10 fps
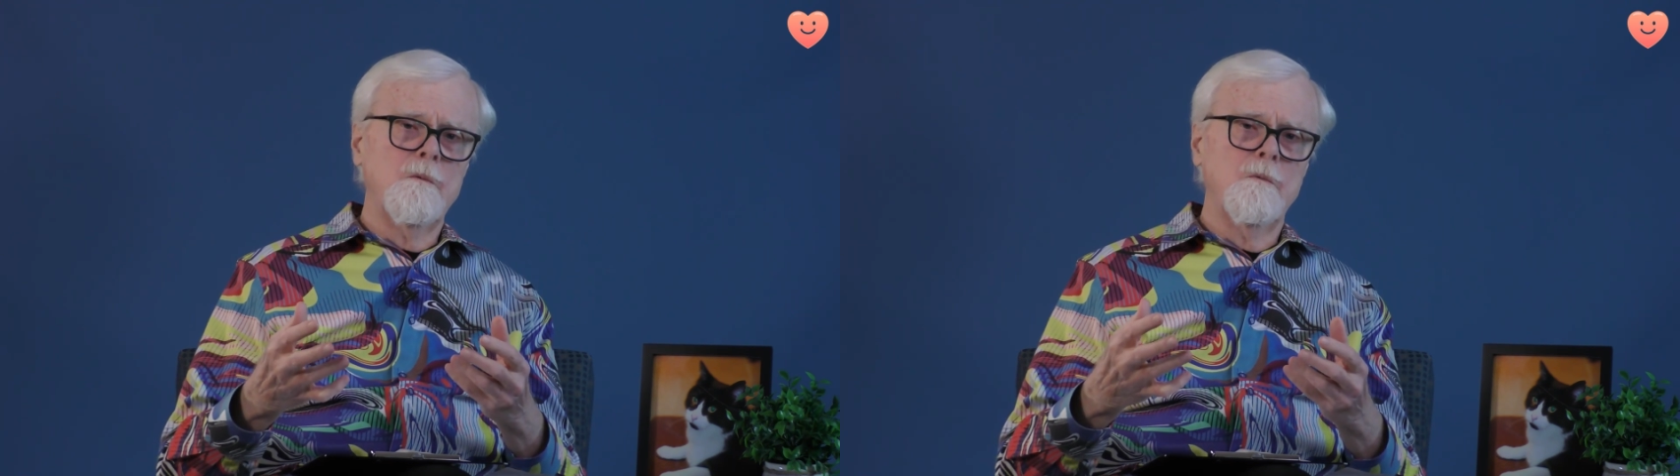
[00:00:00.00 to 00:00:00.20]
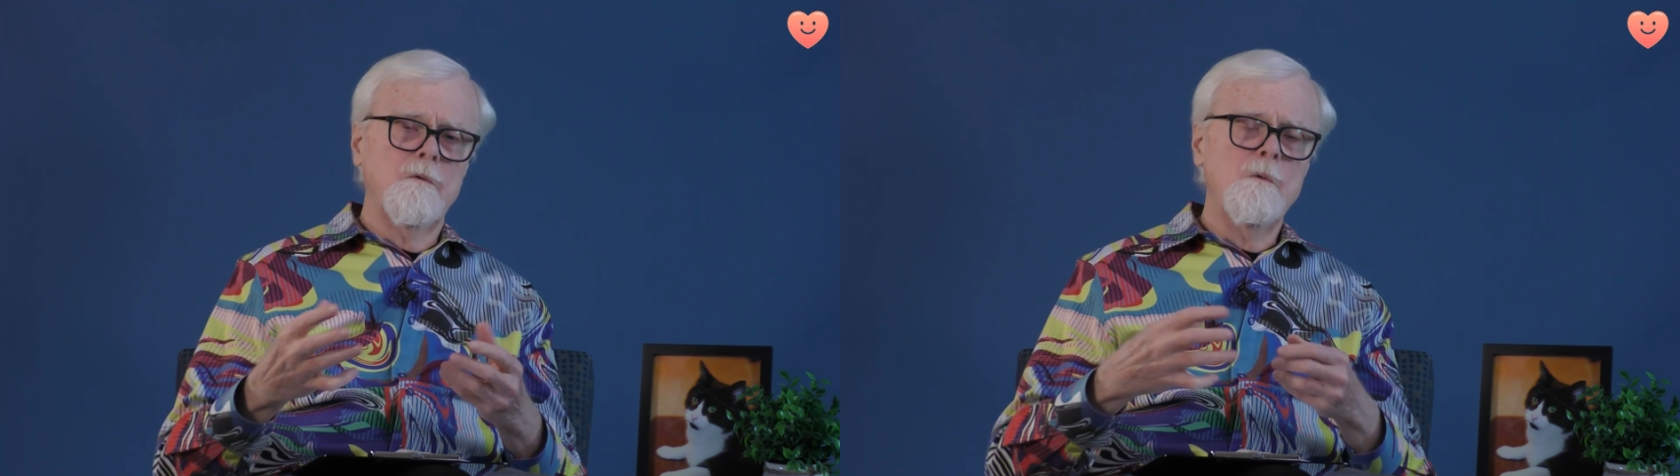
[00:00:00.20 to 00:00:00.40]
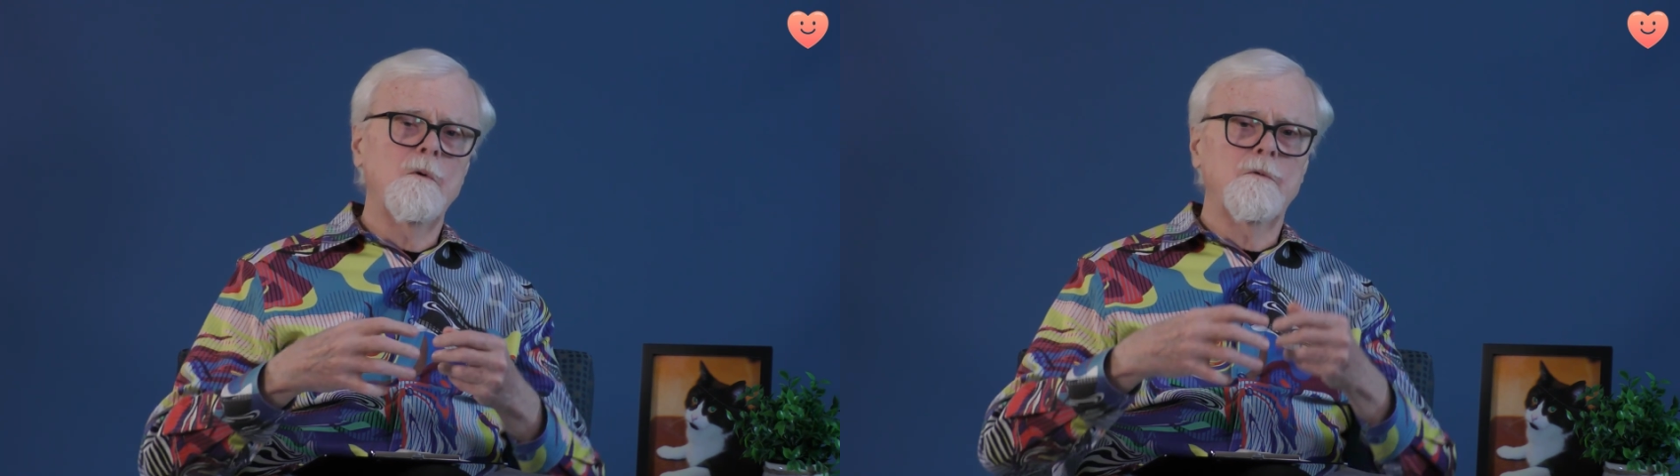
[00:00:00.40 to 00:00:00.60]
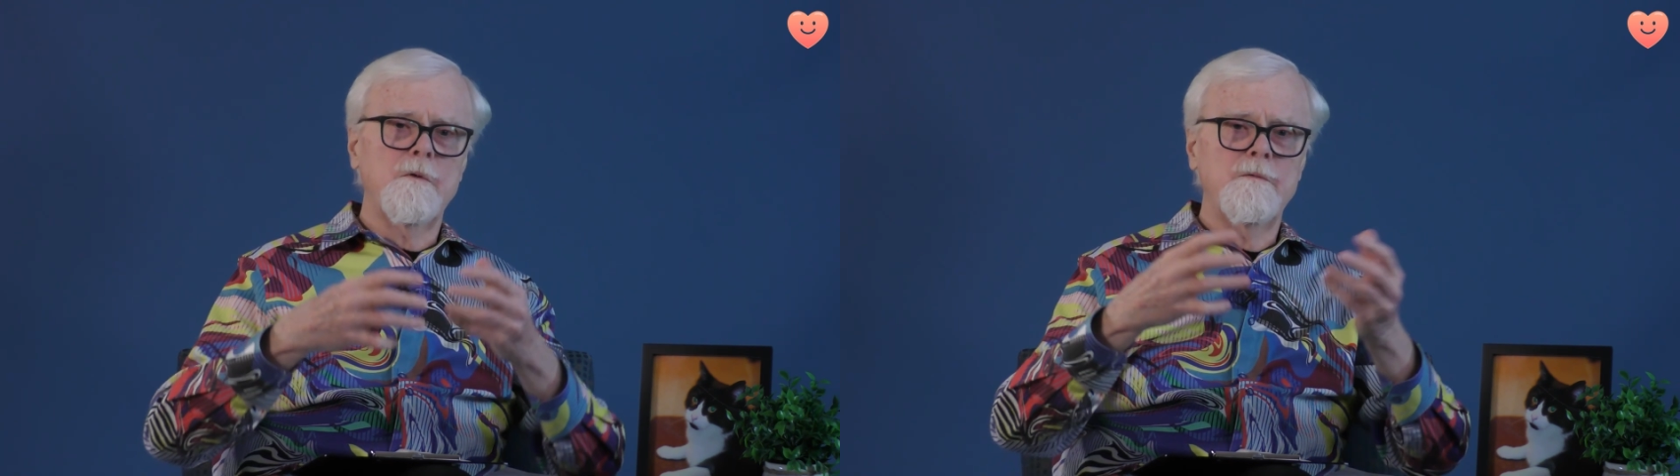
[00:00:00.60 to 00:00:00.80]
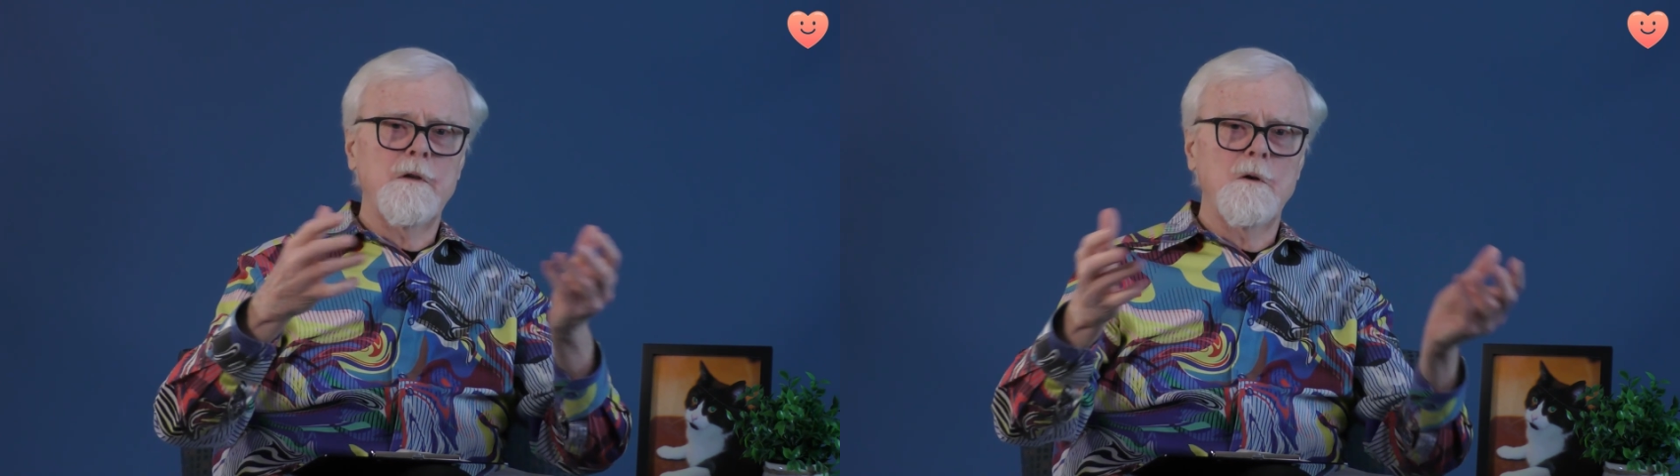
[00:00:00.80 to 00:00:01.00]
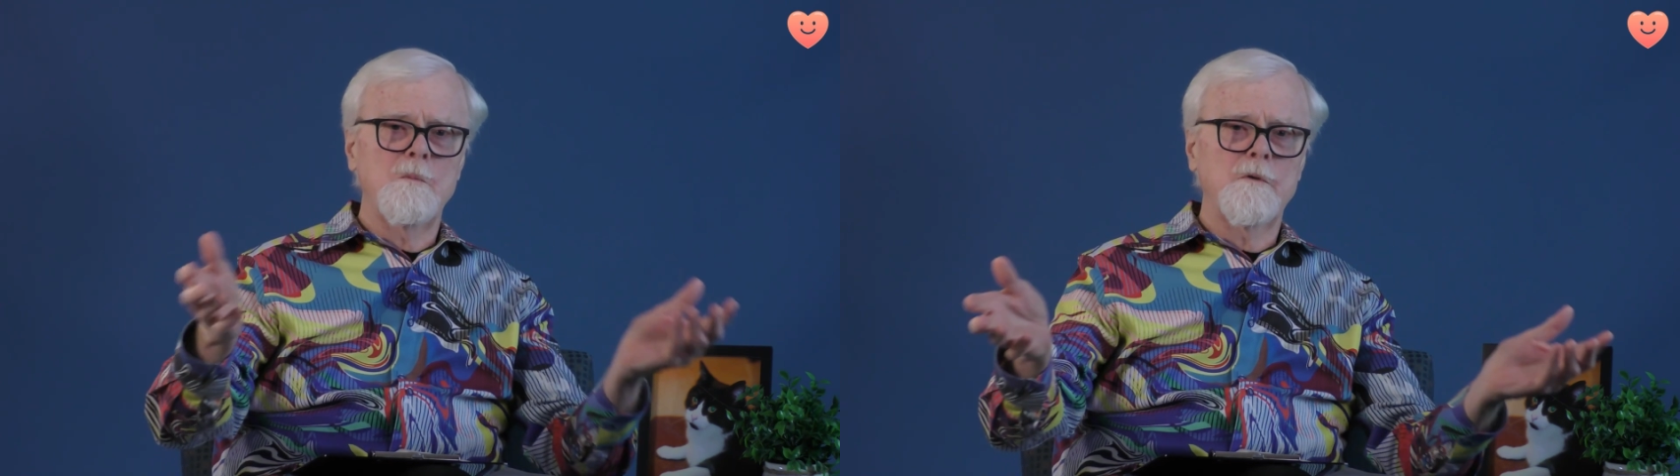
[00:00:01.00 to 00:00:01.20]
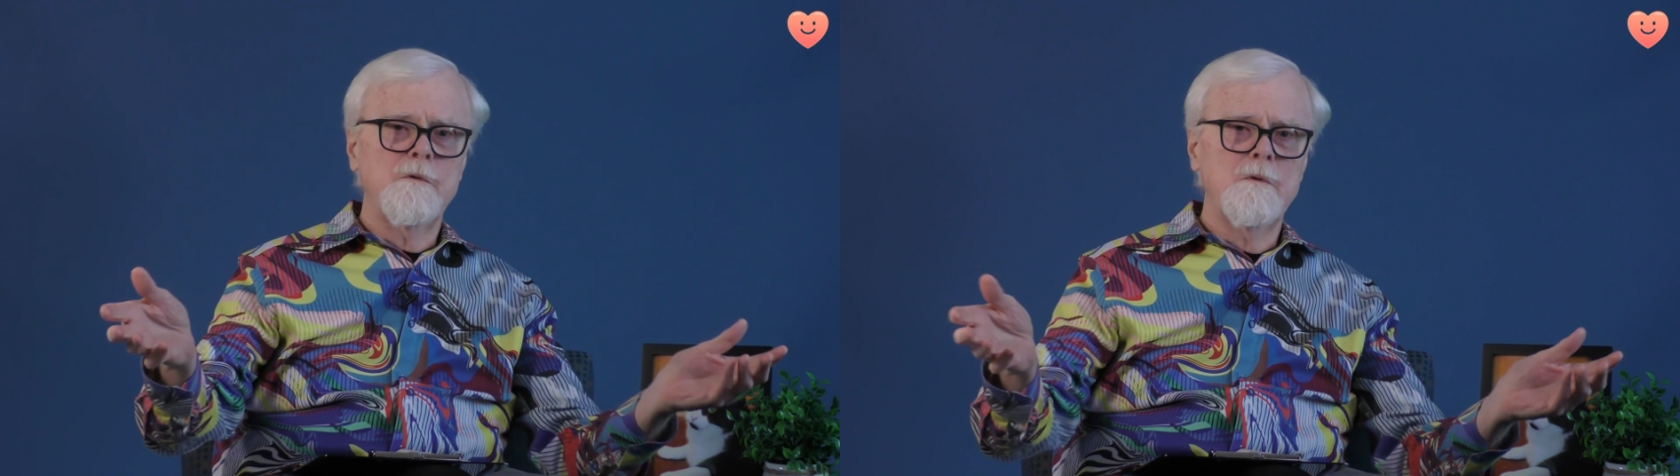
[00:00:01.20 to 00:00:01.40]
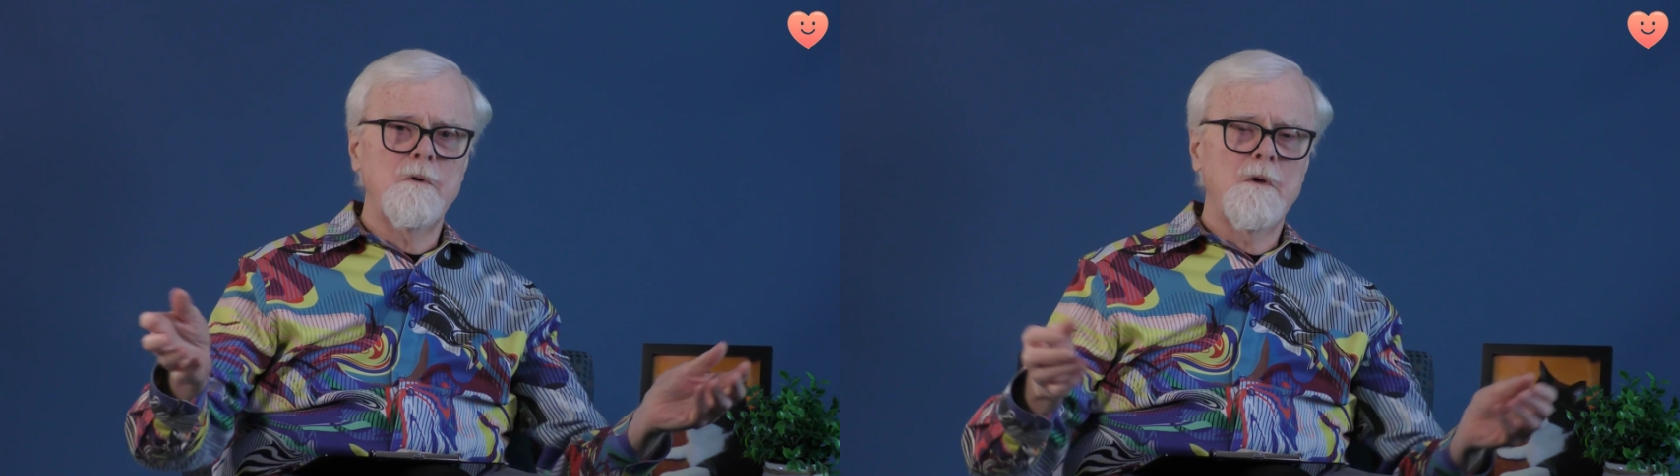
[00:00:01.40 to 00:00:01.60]
tools available
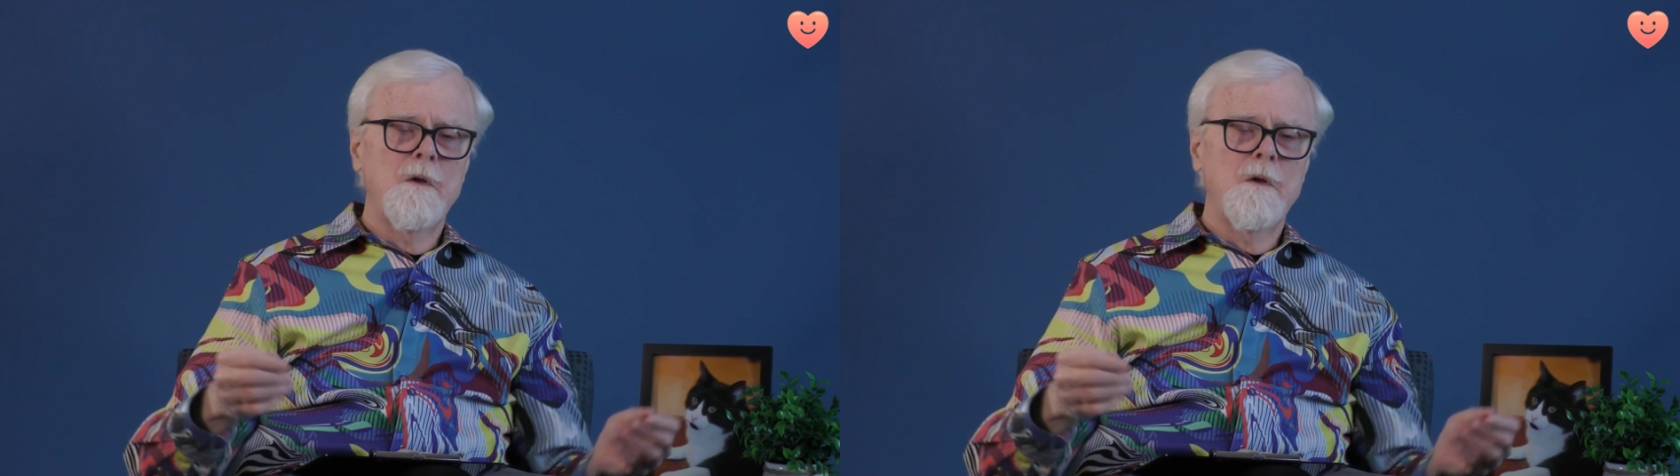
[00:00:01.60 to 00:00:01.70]
to